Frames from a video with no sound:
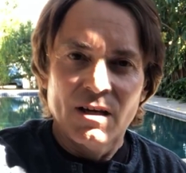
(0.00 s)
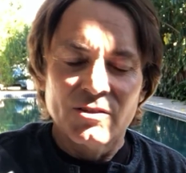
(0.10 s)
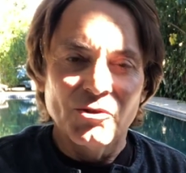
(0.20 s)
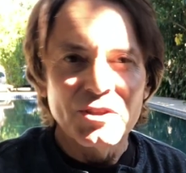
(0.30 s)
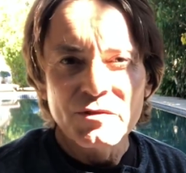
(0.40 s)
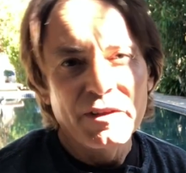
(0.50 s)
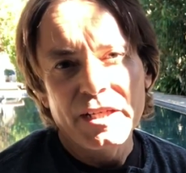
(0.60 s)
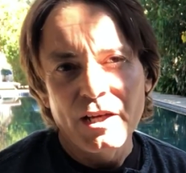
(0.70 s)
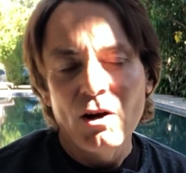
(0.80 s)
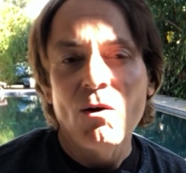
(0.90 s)
So this
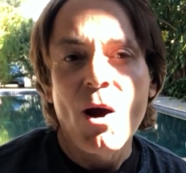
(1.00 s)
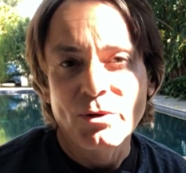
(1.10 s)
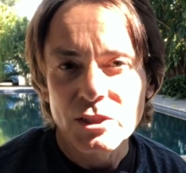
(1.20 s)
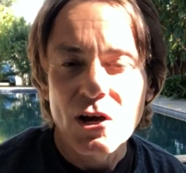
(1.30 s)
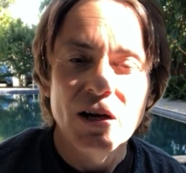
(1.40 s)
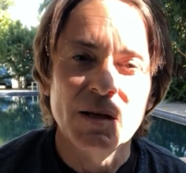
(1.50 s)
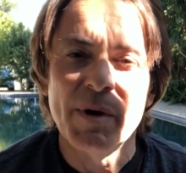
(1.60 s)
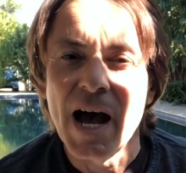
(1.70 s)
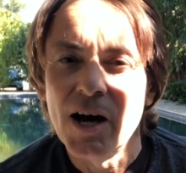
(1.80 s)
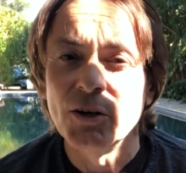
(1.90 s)
video, I want to talk
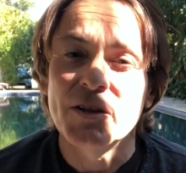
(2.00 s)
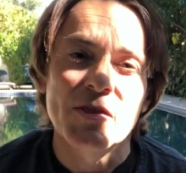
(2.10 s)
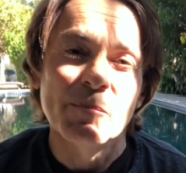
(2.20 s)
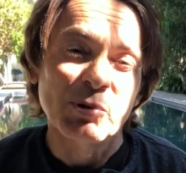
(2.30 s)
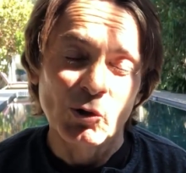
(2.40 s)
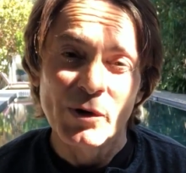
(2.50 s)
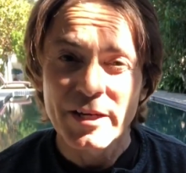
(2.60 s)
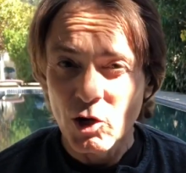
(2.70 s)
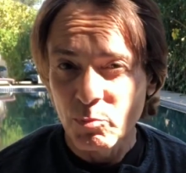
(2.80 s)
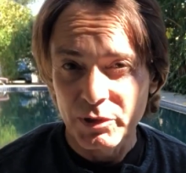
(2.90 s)
about the
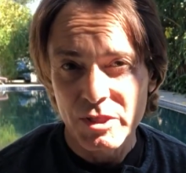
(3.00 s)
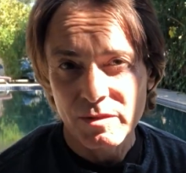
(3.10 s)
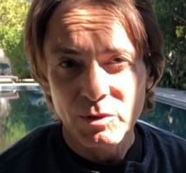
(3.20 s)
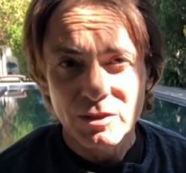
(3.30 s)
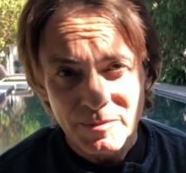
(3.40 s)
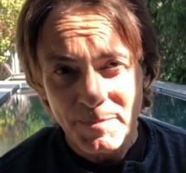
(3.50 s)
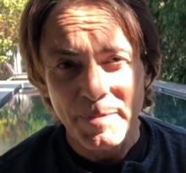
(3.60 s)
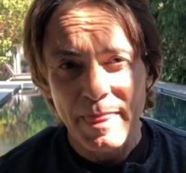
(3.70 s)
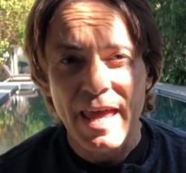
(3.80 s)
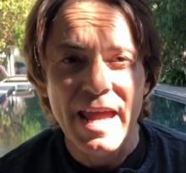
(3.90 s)
Pareto principle,
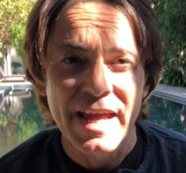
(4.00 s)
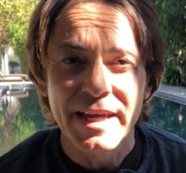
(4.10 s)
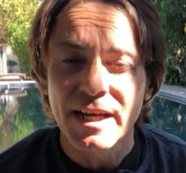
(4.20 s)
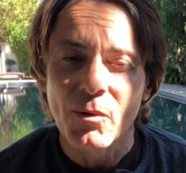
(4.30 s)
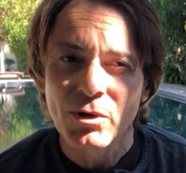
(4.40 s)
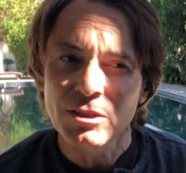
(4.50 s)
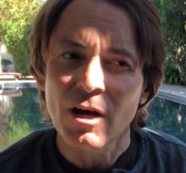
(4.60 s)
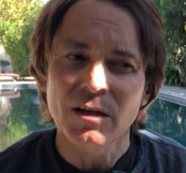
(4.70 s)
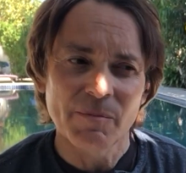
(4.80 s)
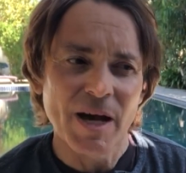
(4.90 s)
and I want to
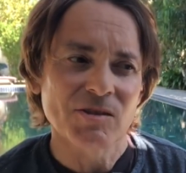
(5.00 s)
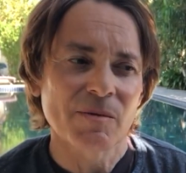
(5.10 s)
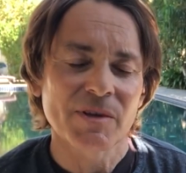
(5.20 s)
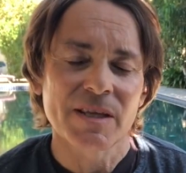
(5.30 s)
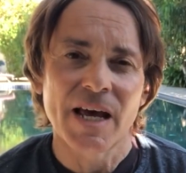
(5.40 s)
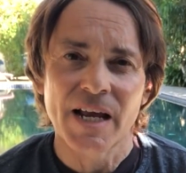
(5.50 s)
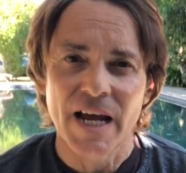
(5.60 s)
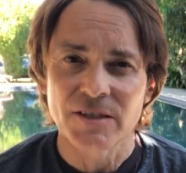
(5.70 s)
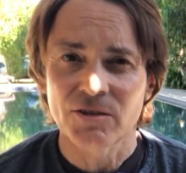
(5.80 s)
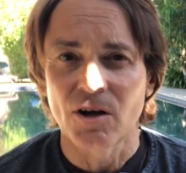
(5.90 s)
talk about something that
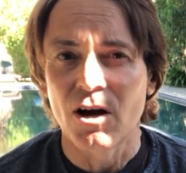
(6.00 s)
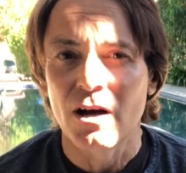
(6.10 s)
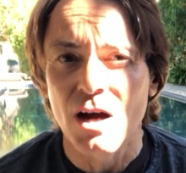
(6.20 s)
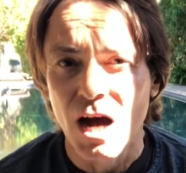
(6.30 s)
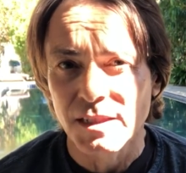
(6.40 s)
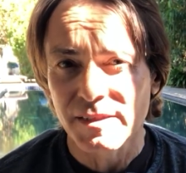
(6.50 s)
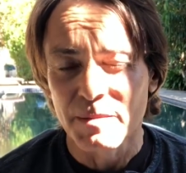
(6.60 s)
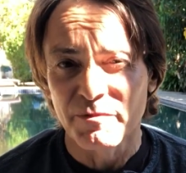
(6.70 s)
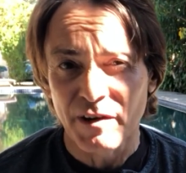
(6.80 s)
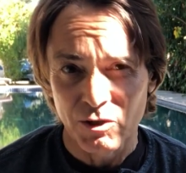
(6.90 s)
I saw on
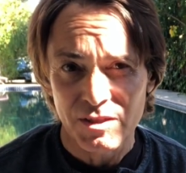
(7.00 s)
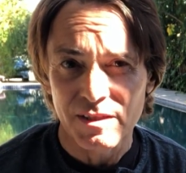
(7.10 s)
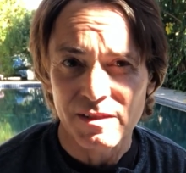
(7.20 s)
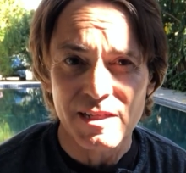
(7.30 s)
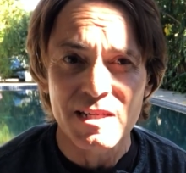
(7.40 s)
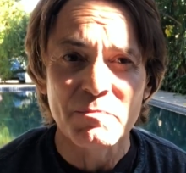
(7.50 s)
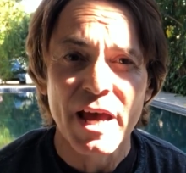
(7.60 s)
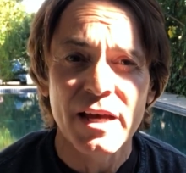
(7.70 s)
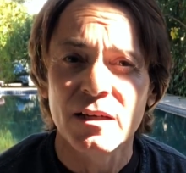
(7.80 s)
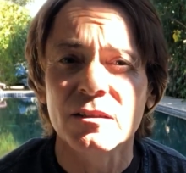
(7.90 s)
Tim Ferriss's
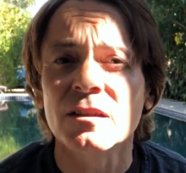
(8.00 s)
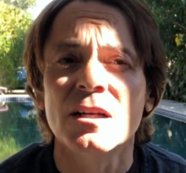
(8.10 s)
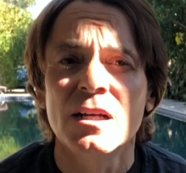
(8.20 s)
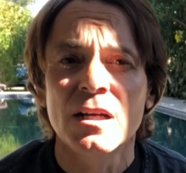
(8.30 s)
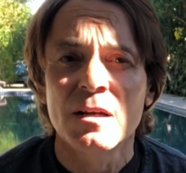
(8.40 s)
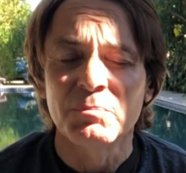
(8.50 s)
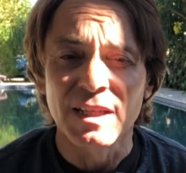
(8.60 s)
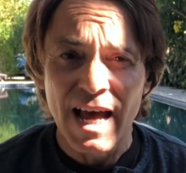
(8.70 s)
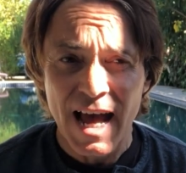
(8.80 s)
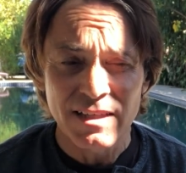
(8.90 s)
email
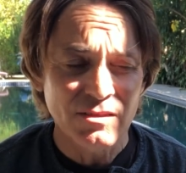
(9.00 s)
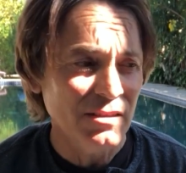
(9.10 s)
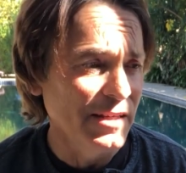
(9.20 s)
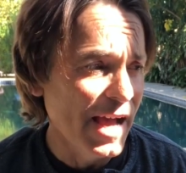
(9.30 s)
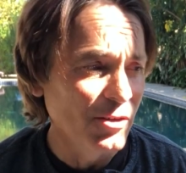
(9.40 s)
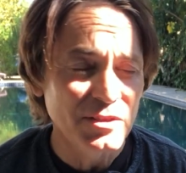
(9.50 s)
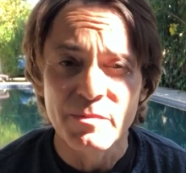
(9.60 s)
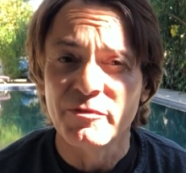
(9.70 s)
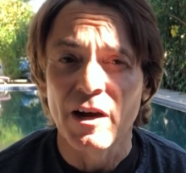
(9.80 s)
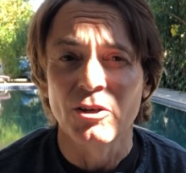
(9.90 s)
blast. Now,
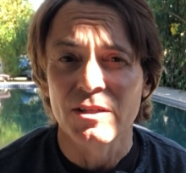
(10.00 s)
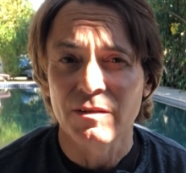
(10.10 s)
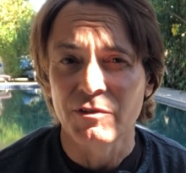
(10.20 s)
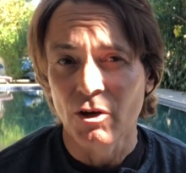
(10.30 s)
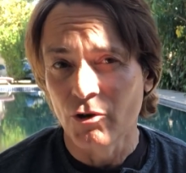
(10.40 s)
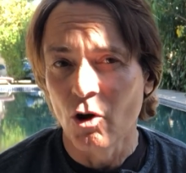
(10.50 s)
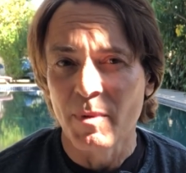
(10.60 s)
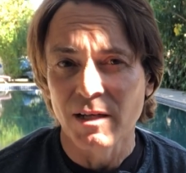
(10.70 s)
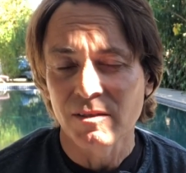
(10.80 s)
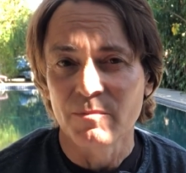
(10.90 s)
Tim Ferriss, if you don't know
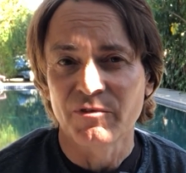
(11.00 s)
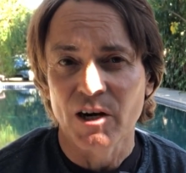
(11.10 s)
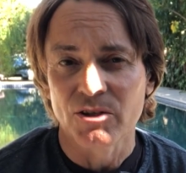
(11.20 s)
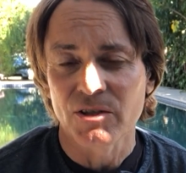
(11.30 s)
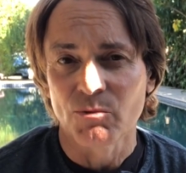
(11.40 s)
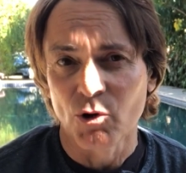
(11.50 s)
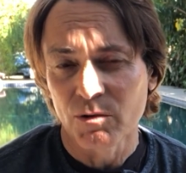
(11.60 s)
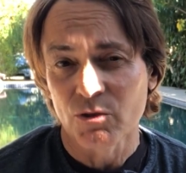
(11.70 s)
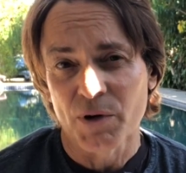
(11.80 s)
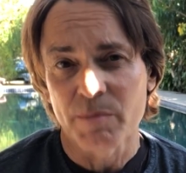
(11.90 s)
about Tim Ferriss, he wrote
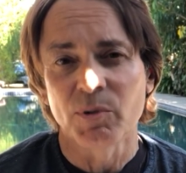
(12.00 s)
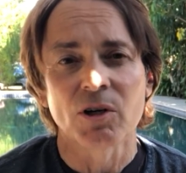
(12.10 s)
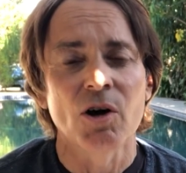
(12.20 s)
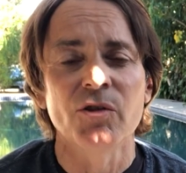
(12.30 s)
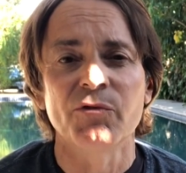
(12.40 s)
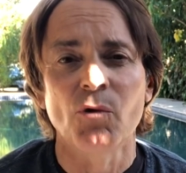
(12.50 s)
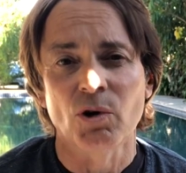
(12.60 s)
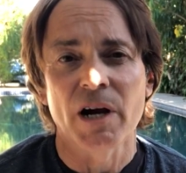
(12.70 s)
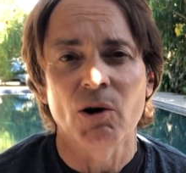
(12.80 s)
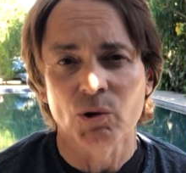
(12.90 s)
a great book called The
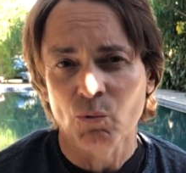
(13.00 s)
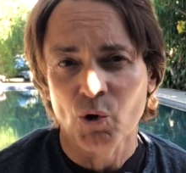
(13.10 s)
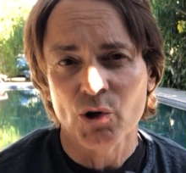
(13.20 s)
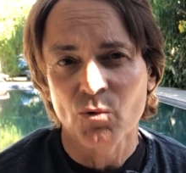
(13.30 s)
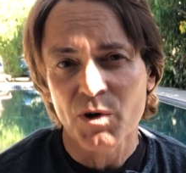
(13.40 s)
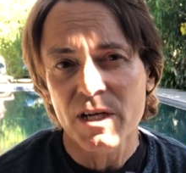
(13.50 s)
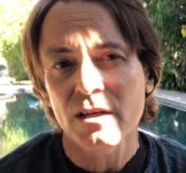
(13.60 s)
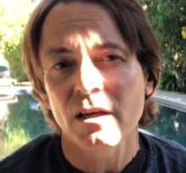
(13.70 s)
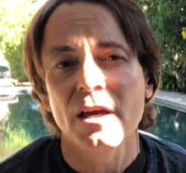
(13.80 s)
4-Hour Work Week,